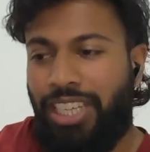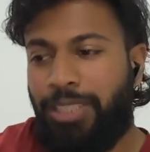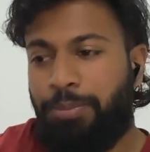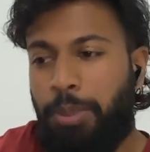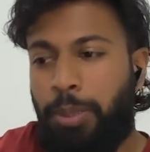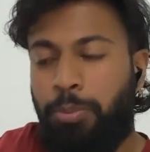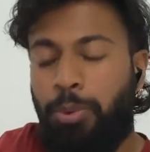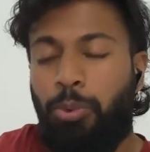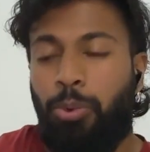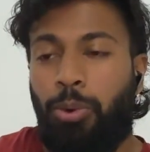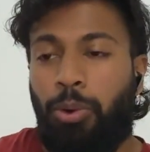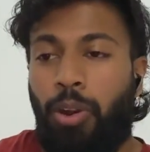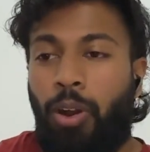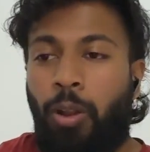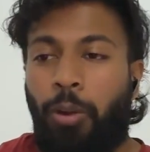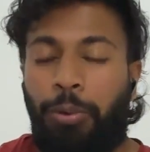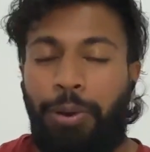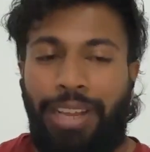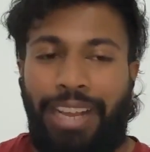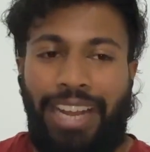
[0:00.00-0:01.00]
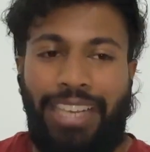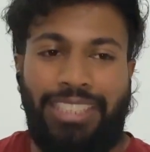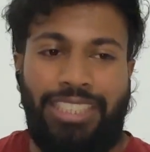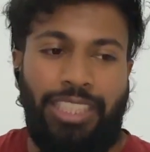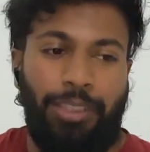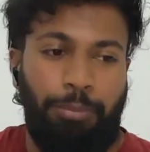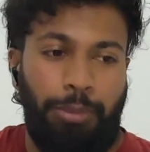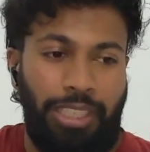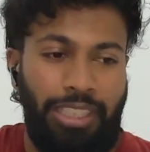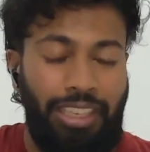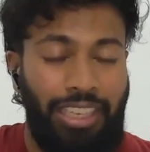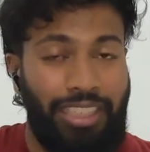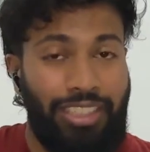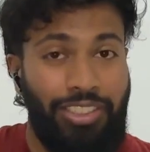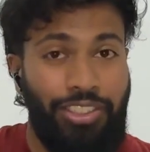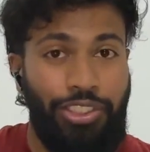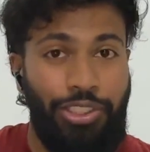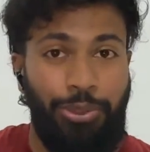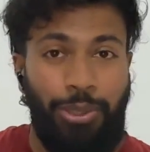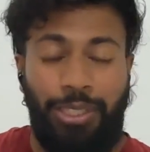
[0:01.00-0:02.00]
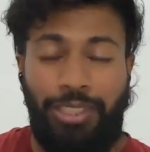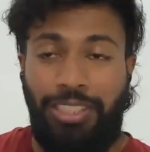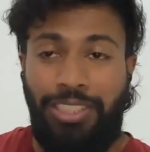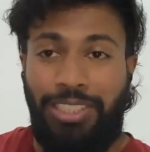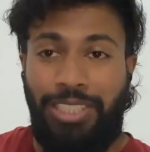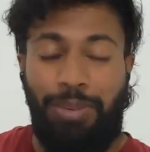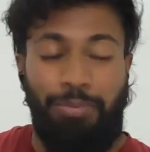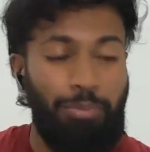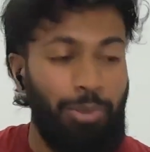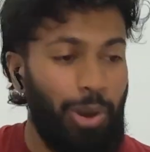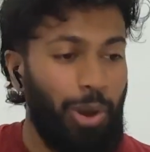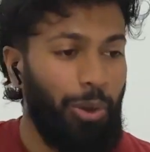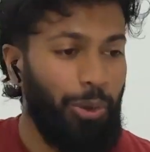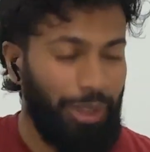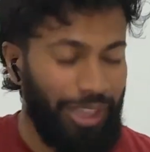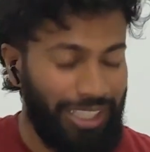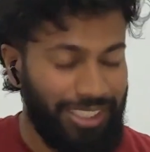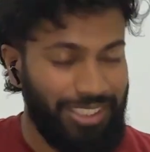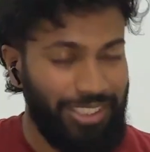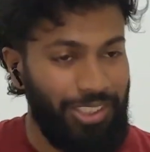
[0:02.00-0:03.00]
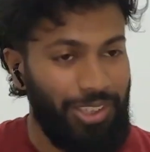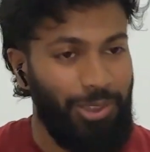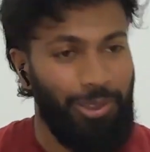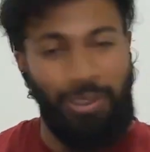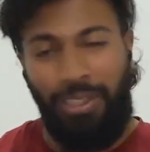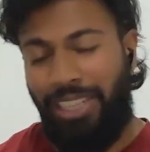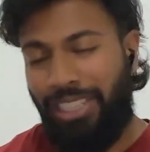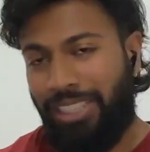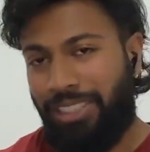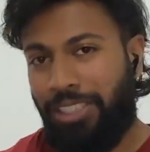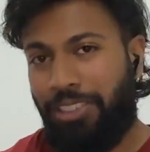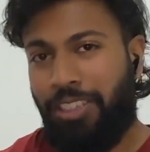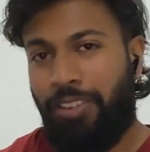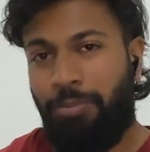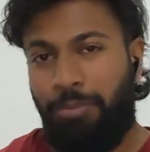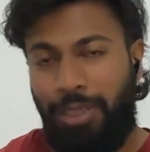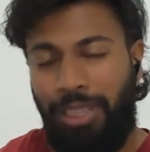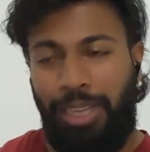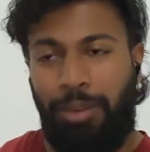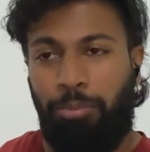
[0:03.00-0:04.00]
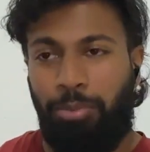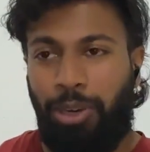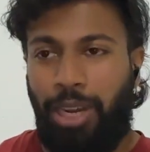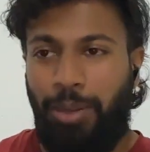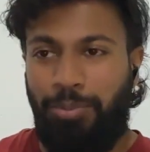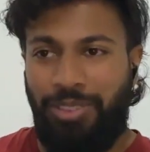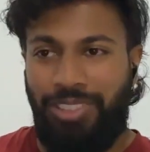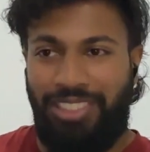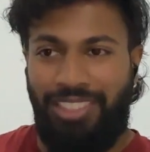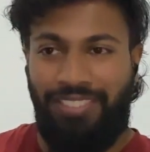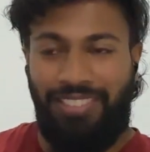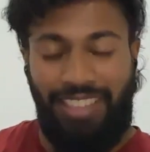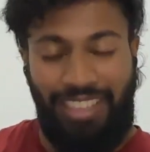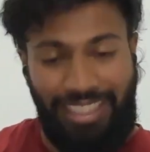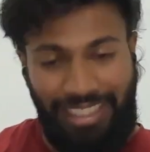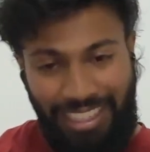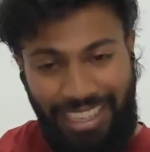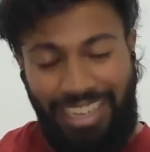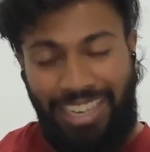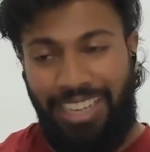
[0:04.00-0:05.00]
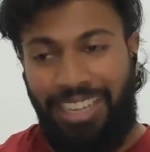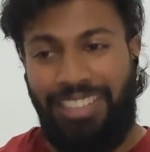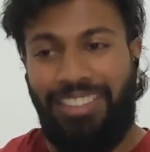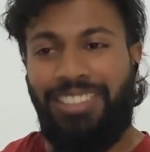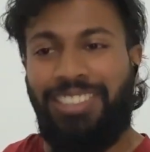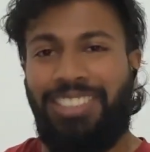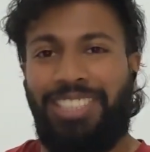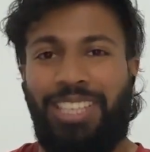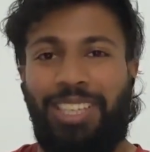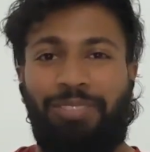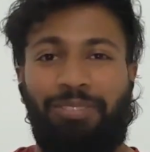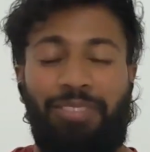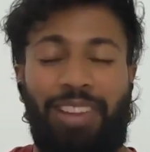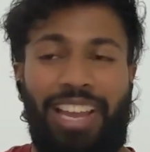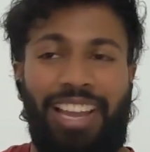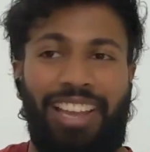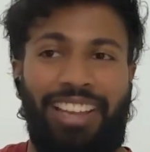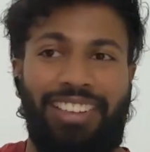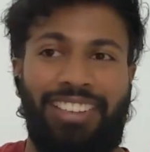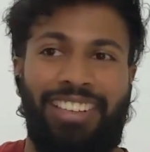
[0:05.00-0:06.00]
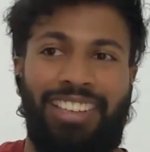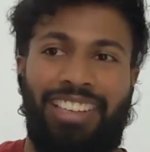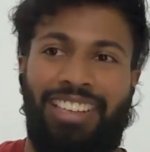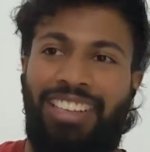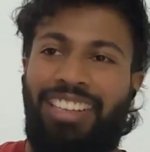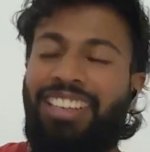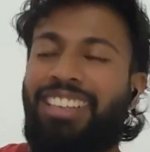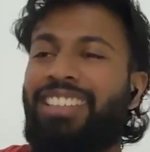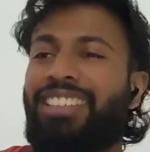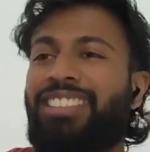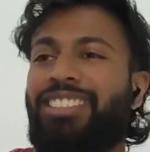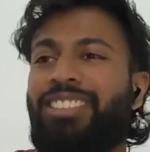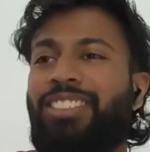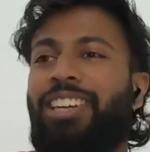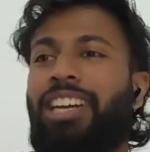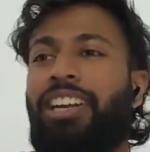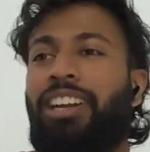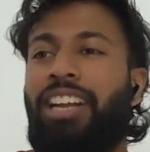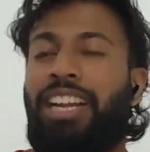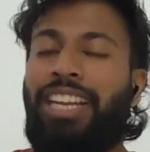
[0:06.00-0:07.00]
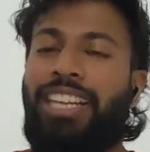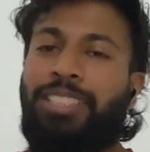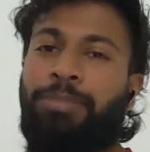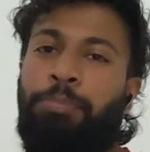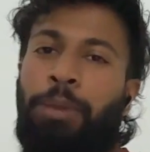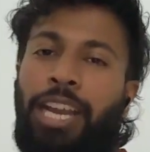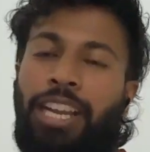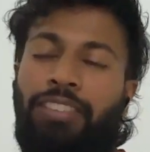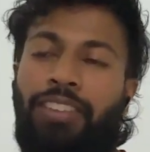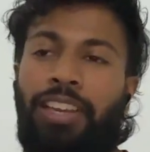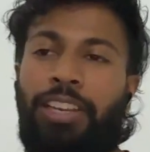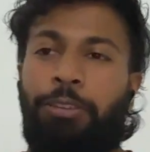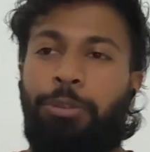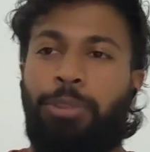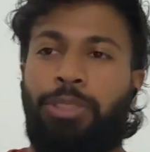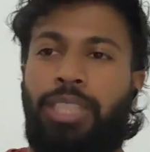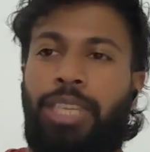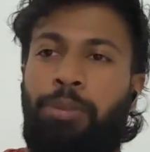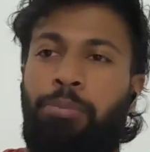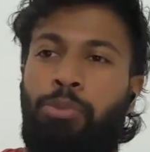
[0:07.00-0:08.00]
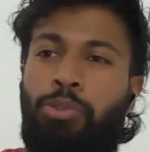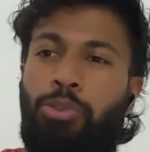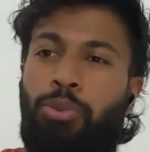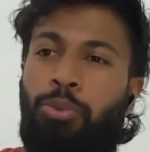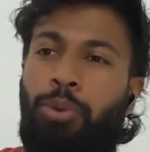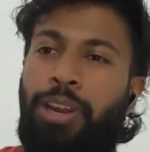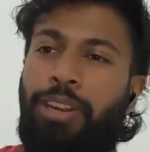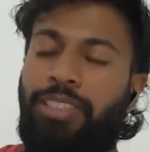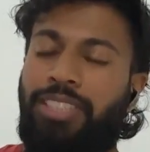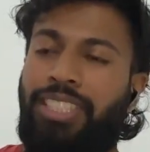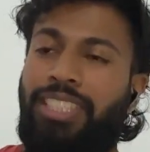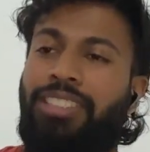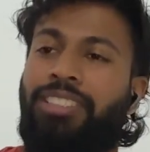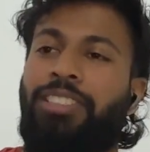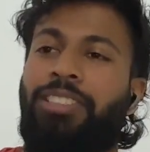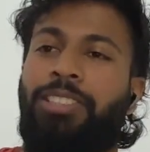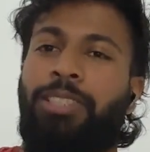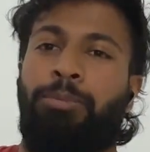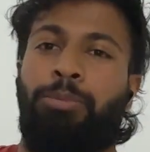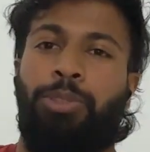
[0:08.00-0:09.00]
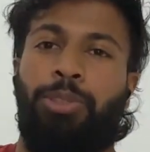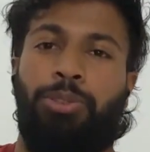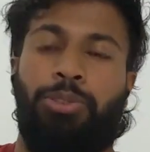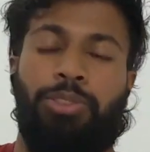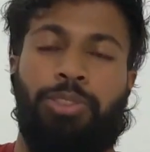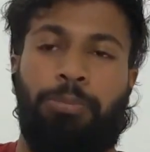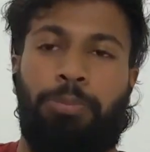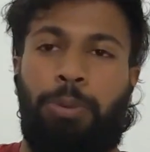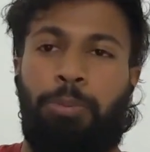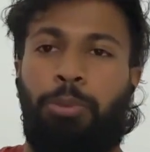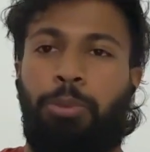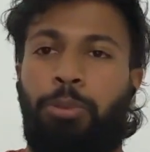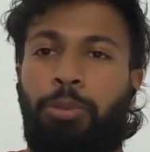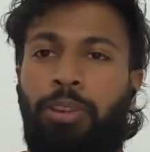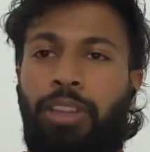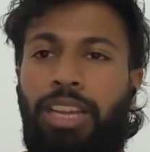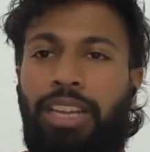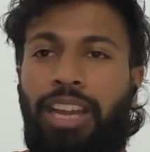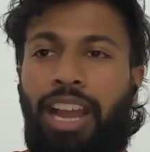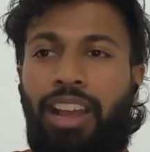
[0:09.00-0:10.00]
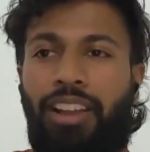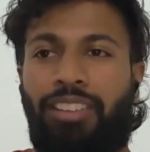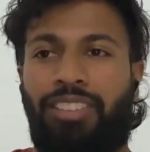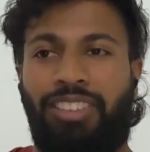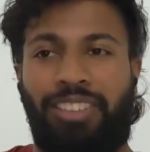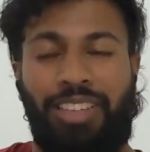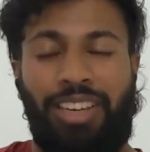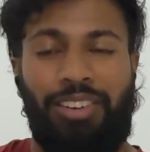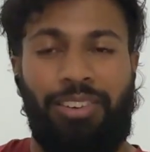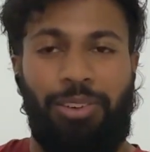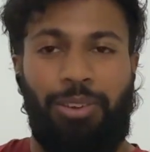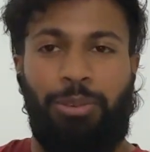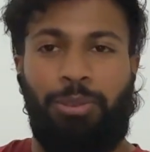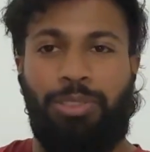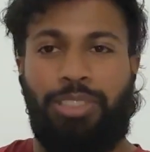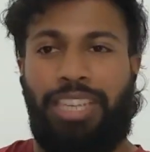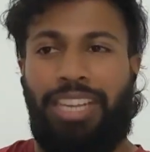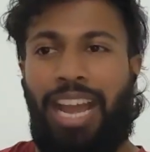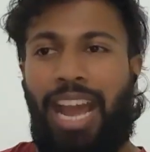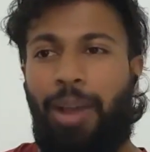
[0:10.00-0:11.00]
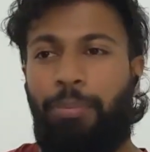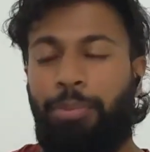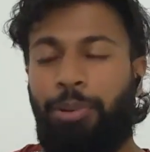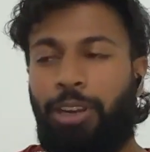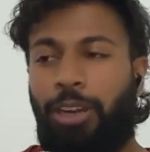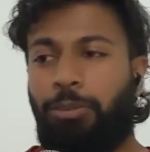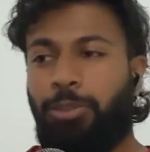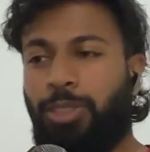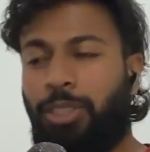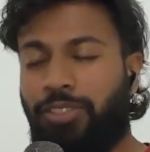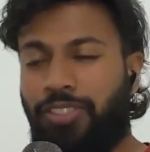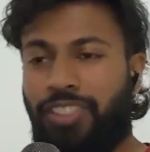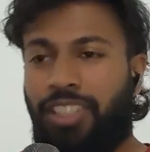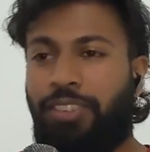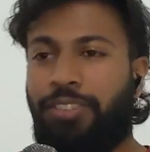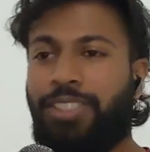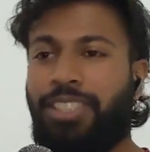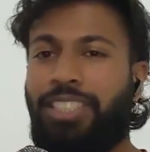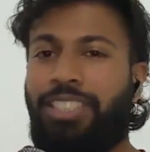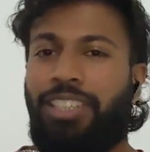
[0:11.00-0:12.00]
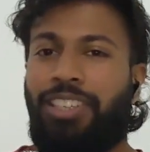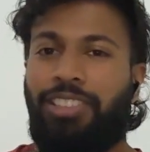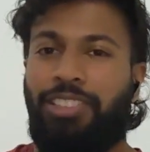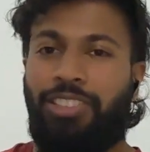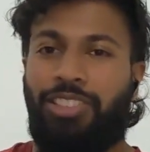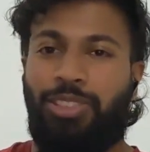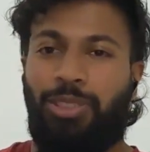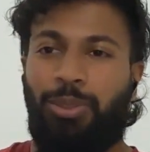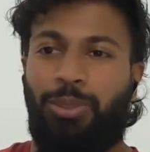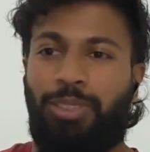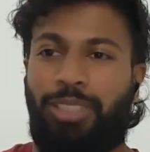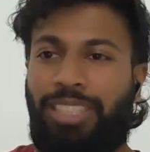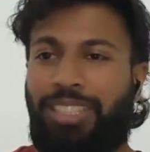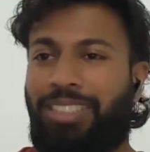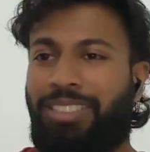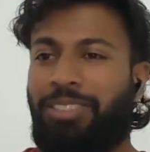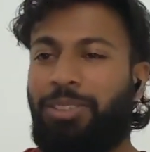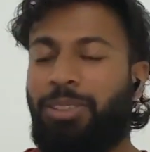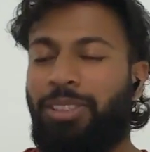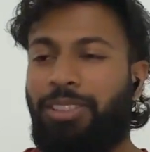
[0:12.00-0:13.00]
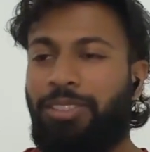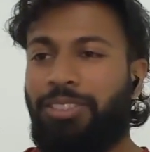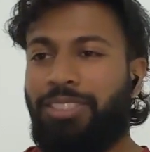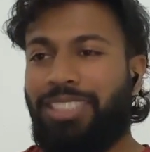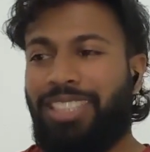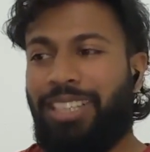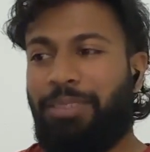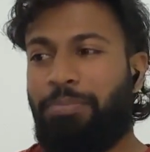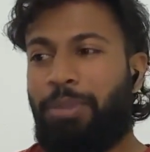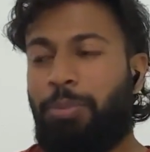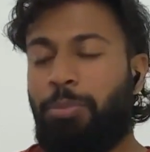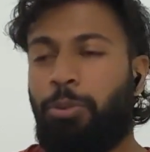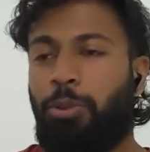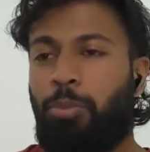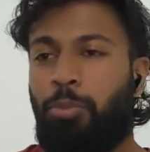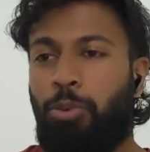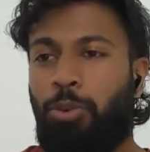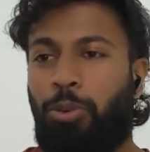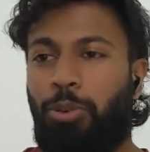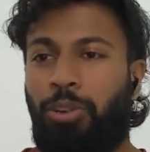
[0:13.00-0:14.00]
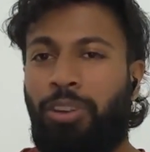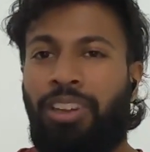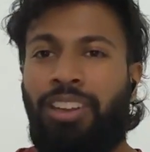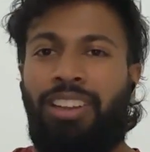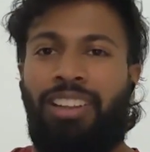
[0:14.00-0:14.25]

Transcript: people were already asking me, like, do you hit the gym, bro? Let's go. Like, they're giving me like props and stuff. They're like, yeah, hit the gym, man. So I guess back then it was like more rare to hit the gym too. So people were like, I don't know, it was like happier. I was obviously younger, so it was like people were more